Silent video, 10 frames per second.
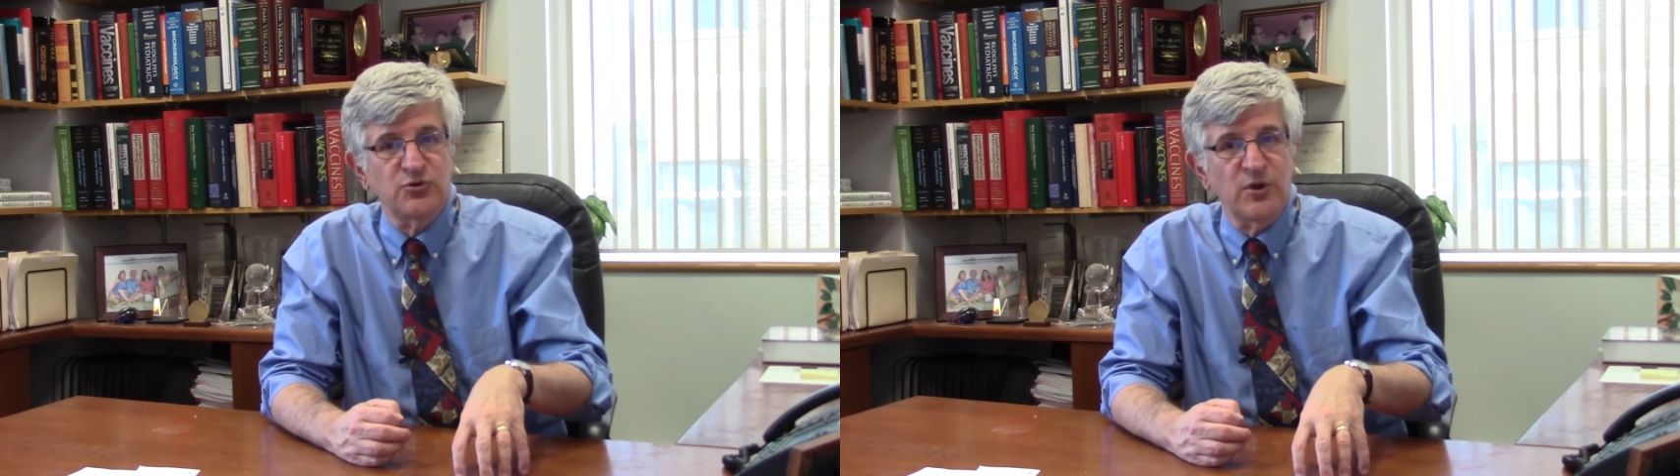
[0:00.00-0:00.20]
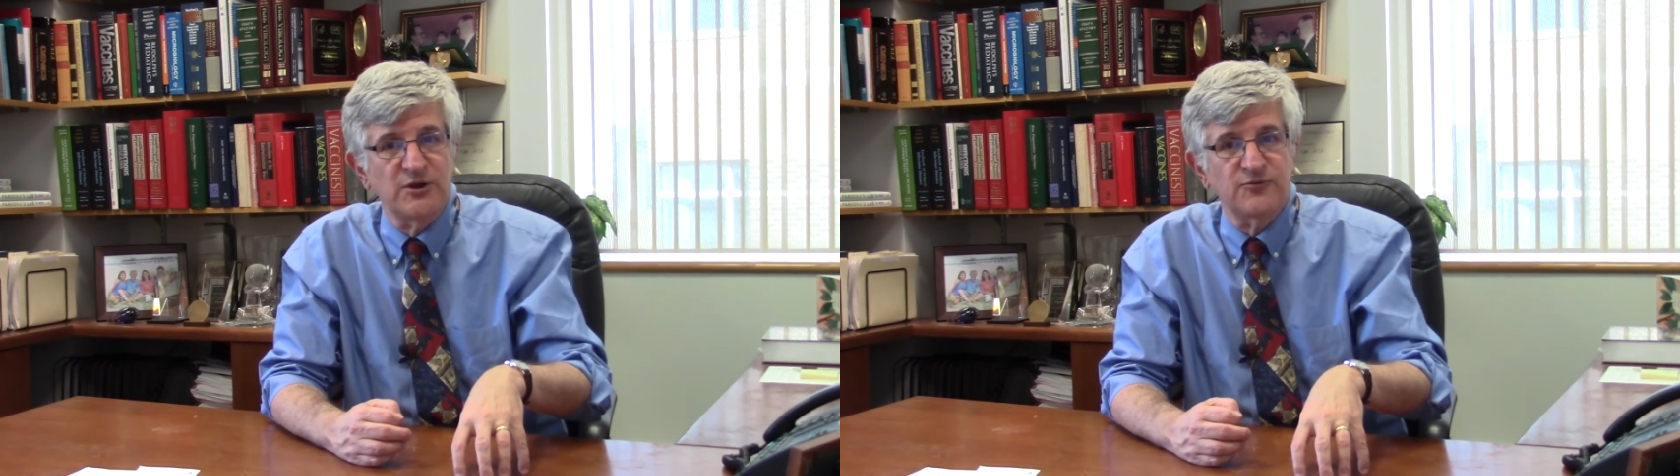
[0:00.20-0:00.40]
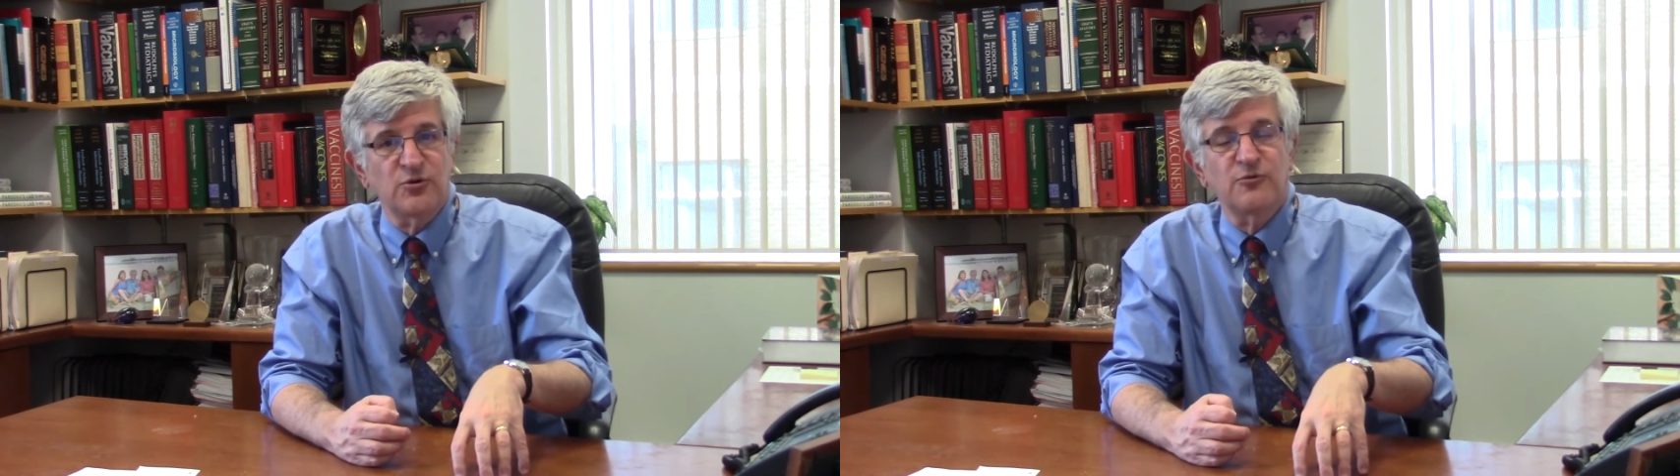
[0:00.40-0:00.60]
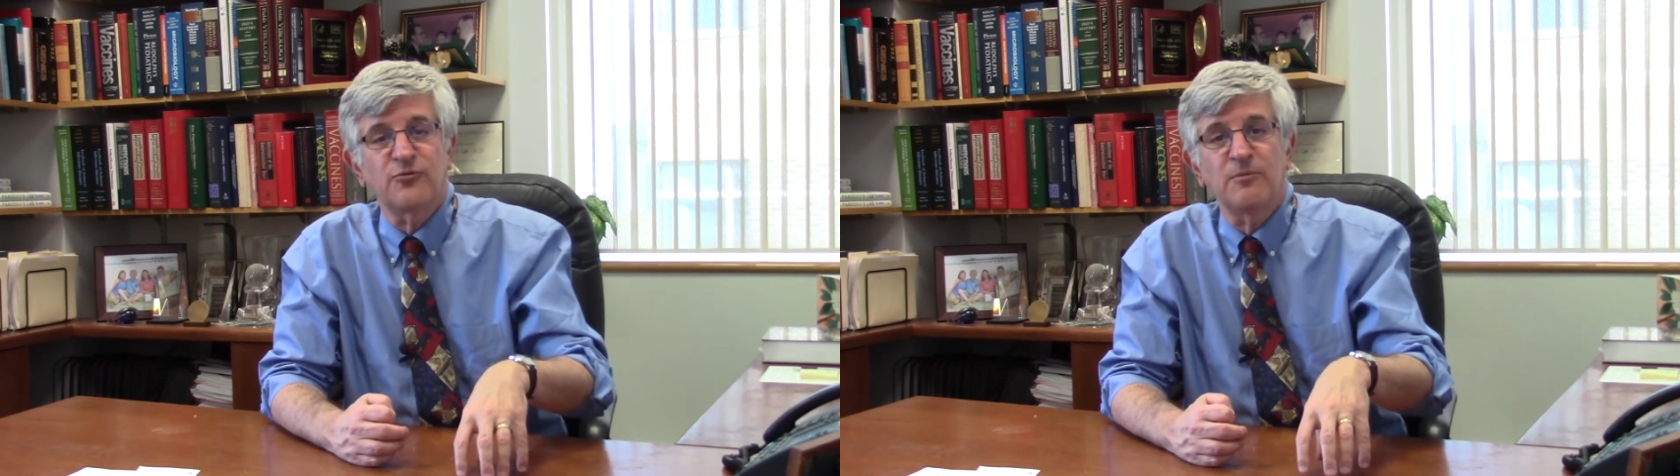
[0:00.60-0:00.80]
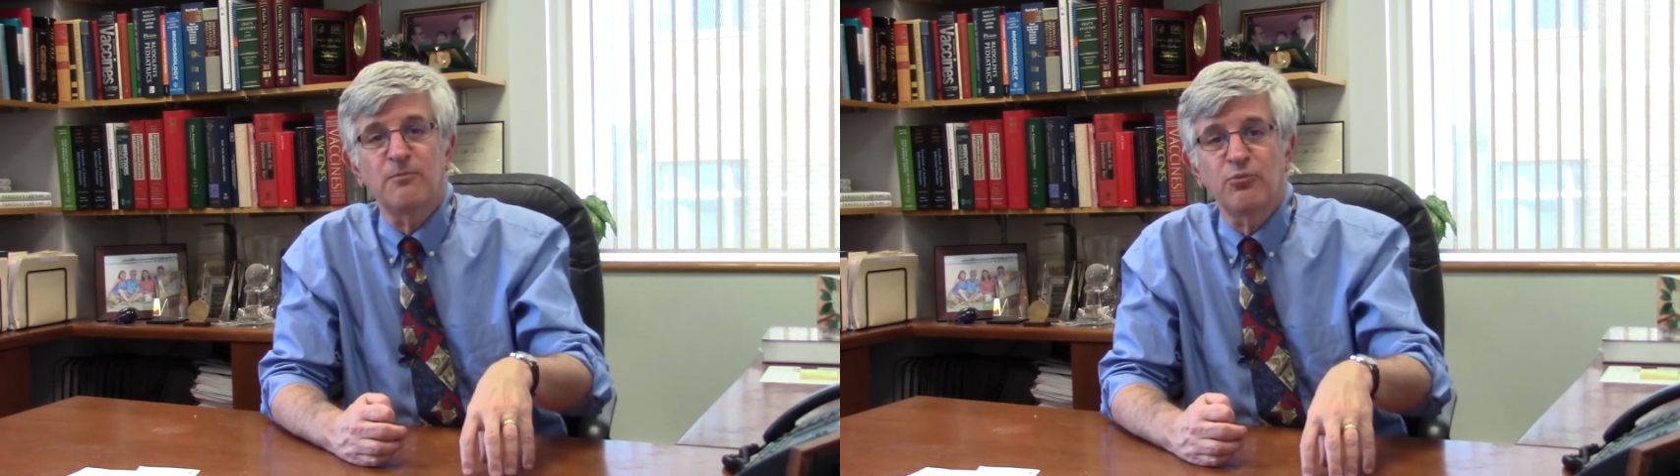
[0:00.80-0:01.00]
transferred
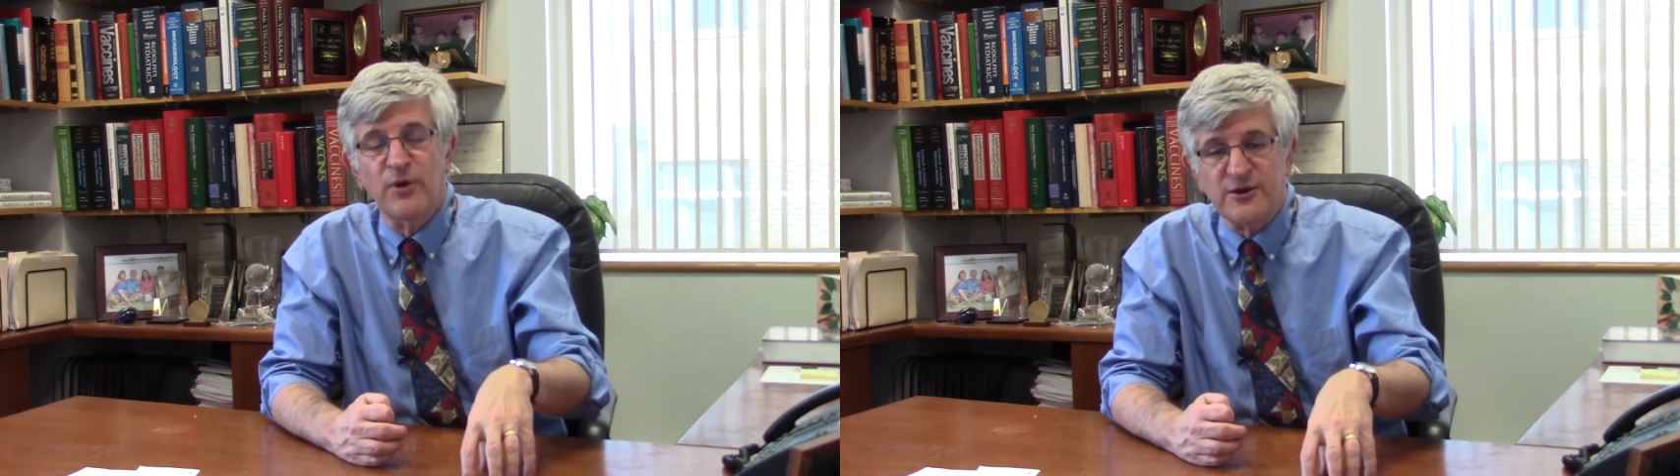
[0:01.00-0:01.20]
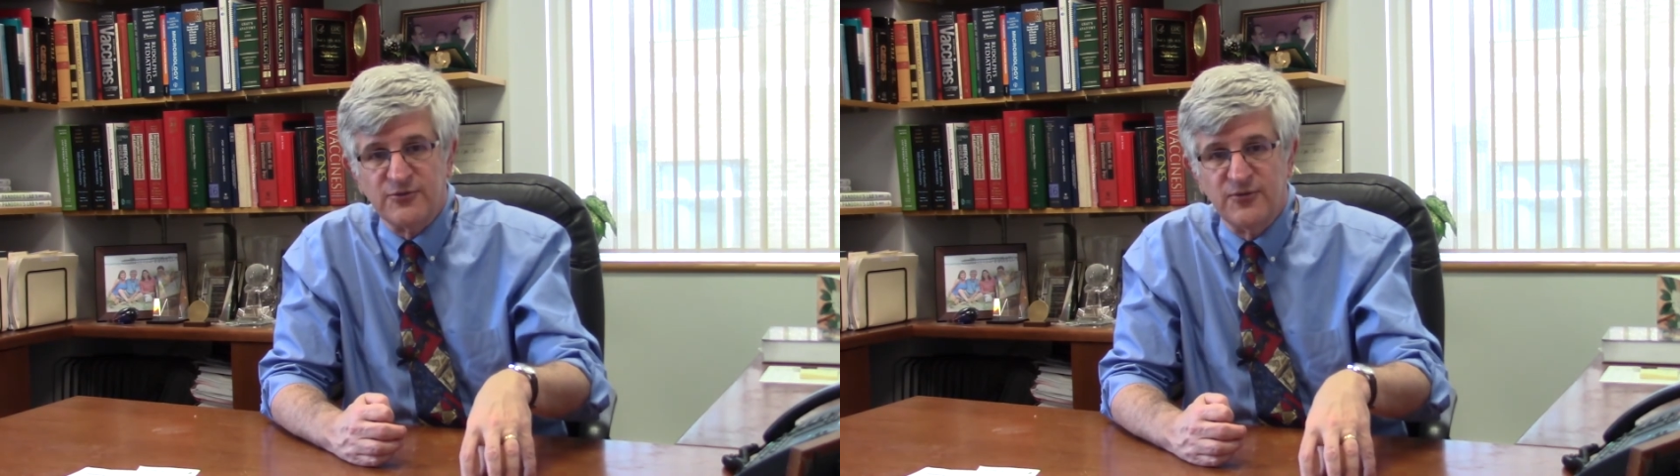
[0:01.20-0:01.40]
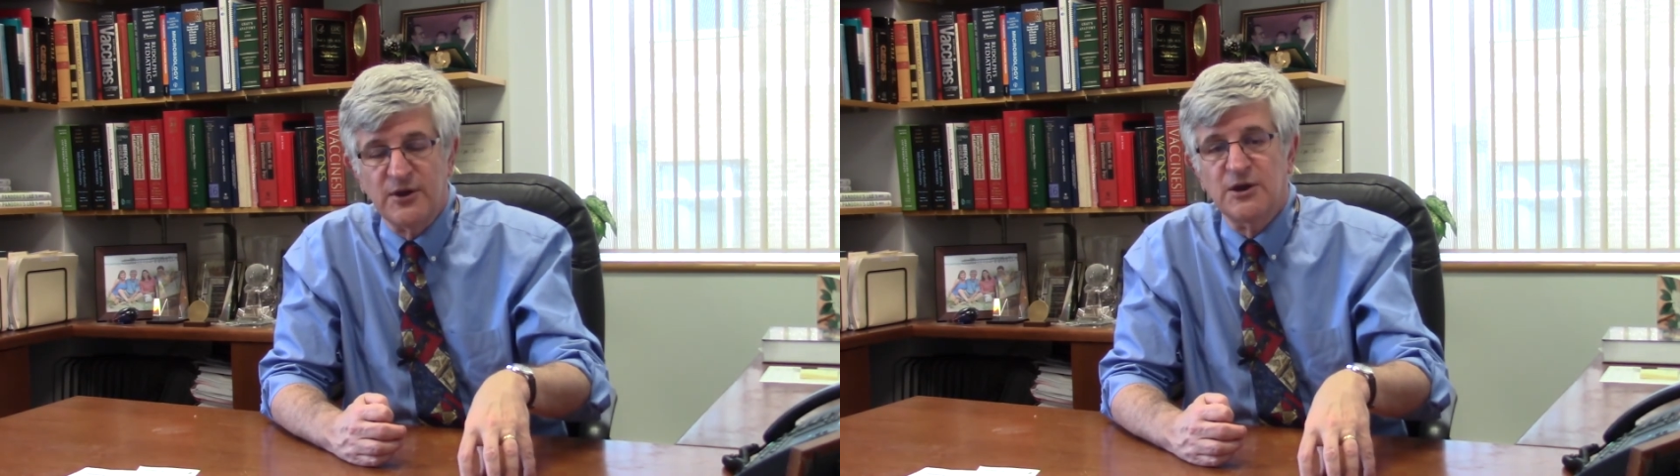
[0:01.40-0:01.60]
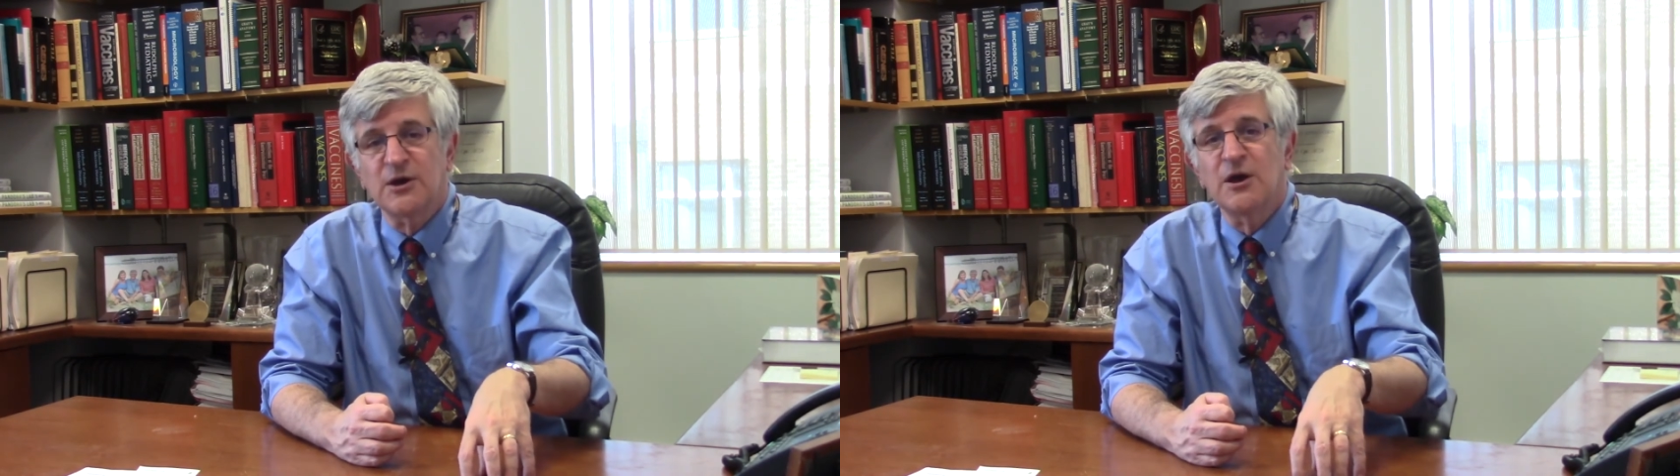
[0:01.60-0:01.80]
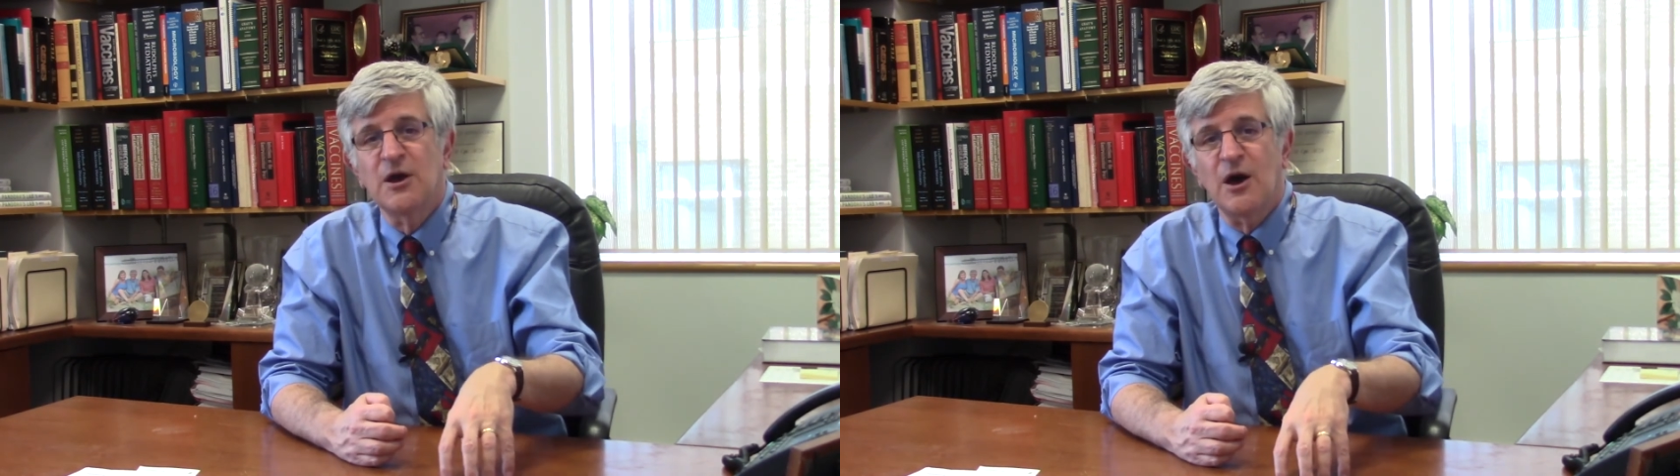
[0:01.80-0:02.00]
from
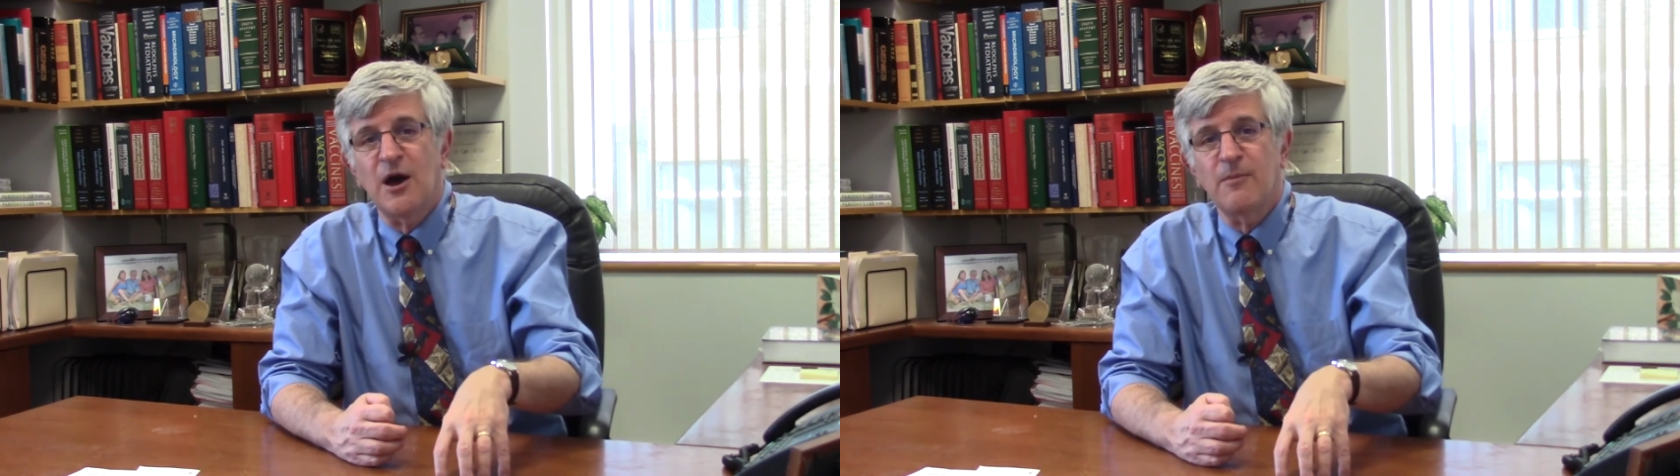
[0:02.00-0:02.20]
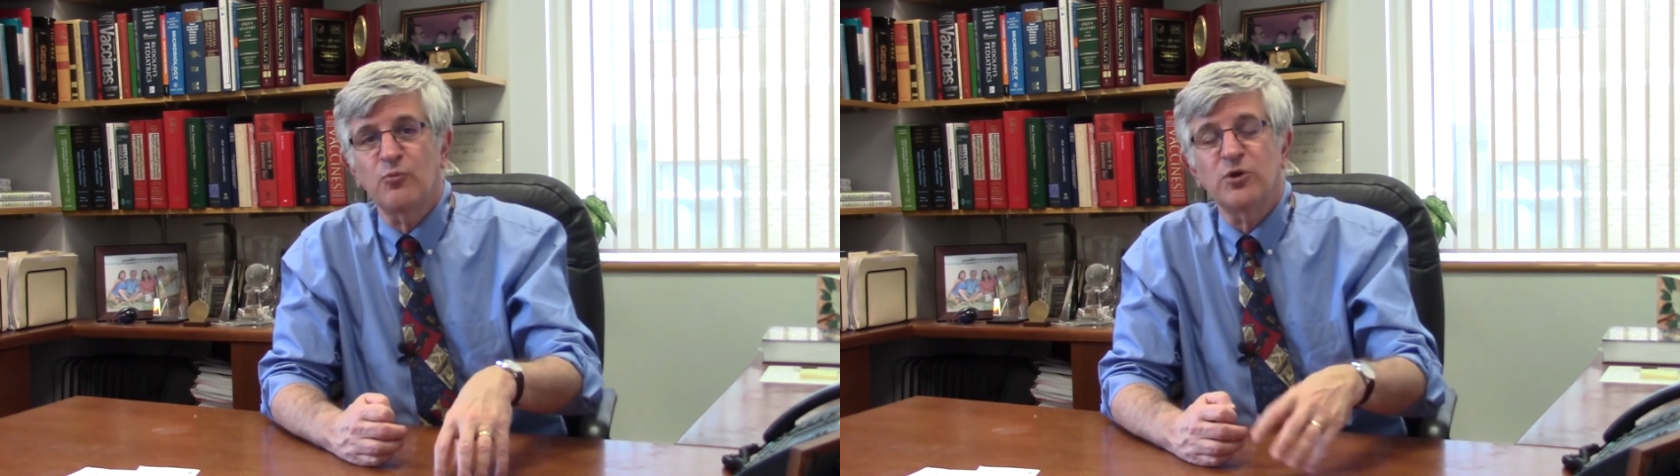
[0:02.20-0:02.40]
breastfeeding um,